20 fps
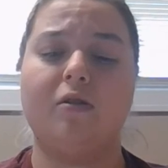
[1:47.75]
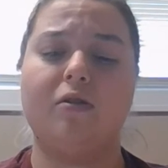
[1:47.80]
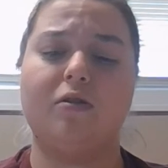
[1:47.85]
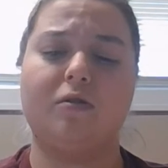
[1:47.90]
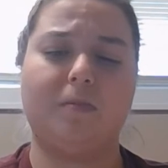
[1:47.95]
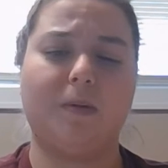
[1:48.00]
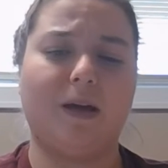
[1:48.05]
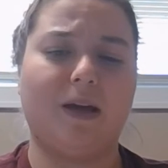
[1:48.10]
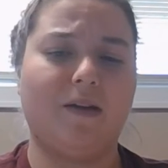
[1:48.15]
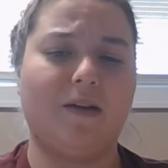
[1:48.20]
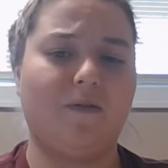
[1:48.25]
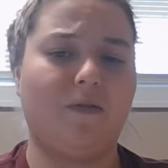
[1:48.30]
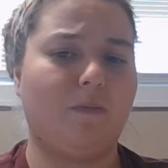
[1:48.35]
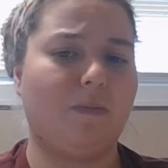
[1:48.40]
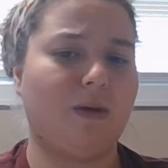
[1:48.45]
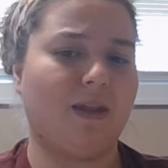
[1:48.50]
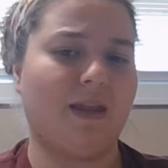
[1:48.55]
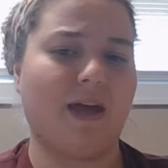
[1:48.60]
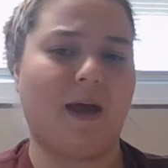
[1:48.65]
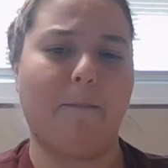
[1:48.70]
Should be
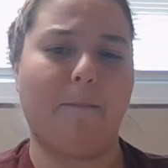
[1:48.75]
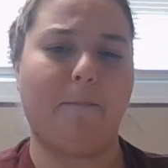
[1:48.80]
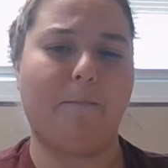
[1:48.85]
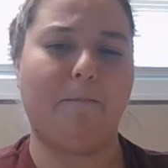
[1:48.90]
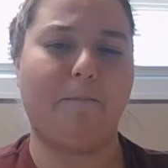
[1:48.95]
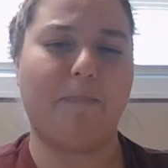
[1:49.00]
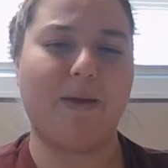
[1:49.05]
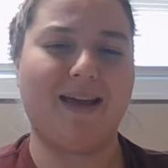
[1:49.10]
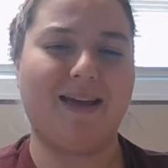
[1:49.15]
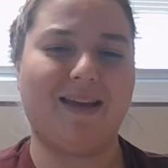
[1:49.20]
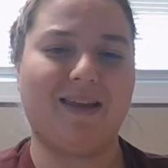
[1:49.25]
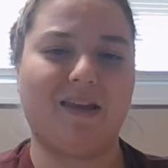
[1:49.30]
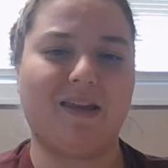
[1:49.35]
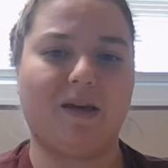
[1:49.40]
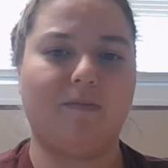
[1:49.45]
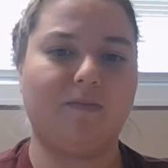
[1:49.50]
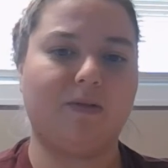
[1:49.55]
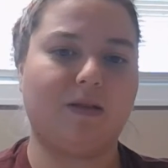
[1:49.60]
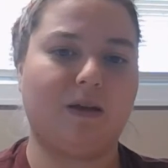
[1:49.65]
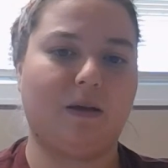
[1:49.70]
giving me that big
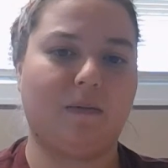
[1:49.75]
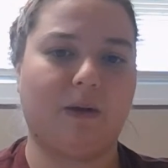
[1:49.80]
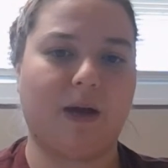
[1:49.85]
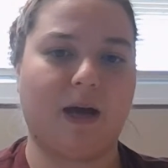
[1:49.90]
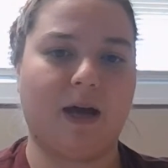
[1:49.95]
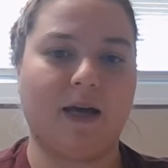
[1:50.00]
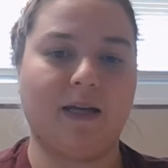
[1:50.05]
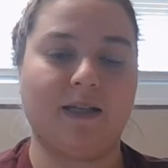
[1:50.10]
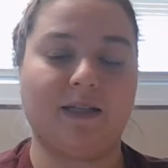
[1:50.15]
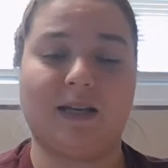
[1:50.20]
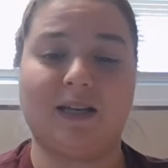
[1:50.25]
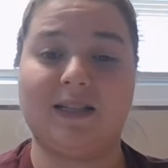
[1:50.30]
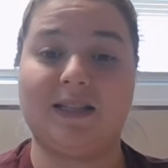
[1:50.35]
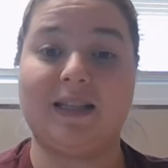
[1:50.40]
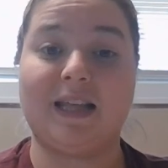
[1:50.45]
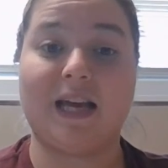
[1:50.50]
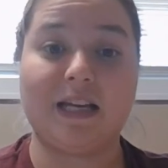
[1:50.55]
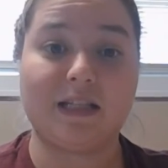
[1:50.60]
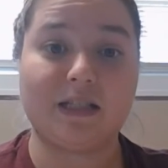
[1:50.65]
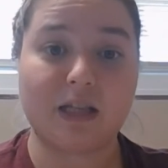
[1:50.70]
thumbs up, guys,
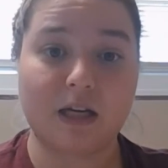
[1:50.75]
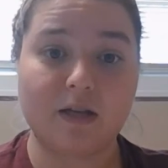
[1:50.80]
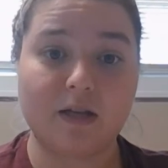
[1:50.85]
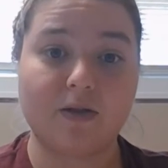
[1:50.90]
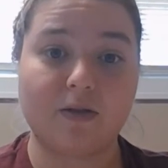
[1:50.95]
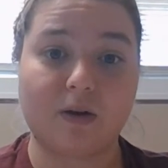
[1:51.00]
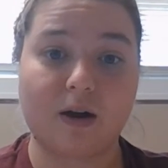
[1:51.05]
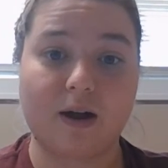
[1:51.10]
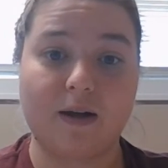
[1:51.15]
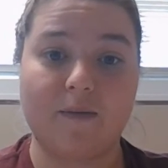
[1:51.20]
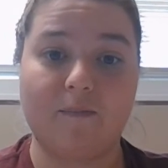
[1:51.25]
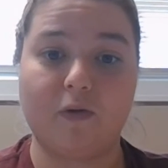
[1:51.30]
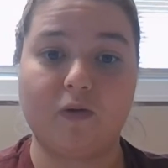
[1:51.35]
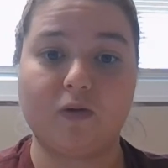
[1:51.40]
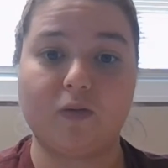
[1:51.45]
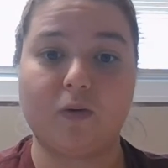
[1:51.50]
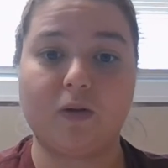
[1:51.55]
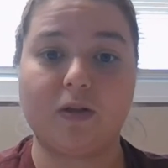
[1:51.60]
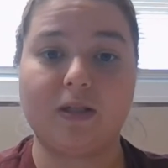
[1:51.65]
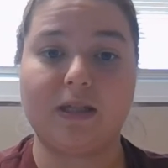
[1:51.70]
because that does rhyme.
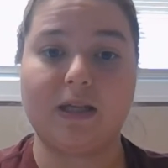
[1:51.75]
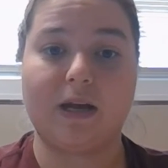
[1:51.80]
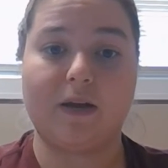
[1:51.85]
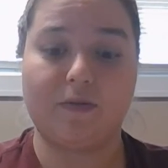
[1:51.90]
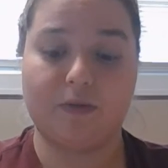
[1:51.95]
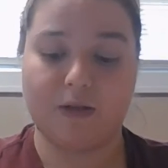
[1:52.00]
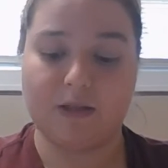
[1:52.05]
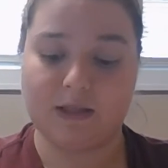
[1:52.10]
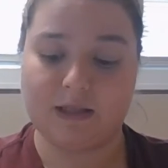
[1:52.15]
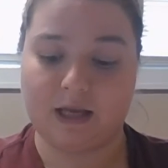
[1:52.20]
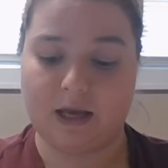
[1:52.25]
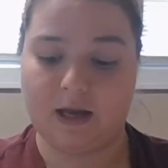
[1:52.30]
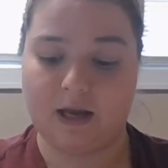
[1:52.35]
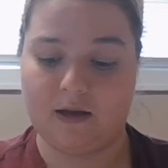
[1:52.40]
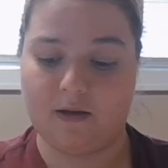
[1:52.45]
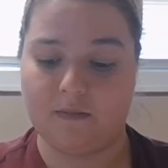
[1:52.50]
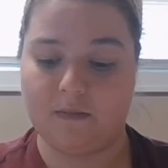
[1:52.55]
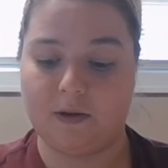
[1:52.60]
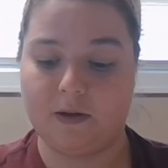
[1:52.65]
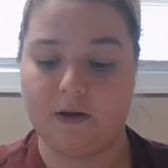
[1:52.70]
Those words sound the
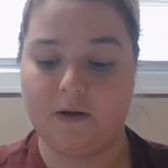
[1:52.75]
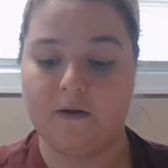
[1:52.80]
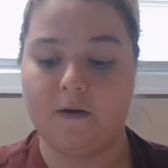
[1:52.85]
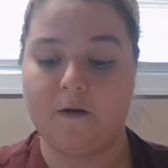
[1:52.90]
same.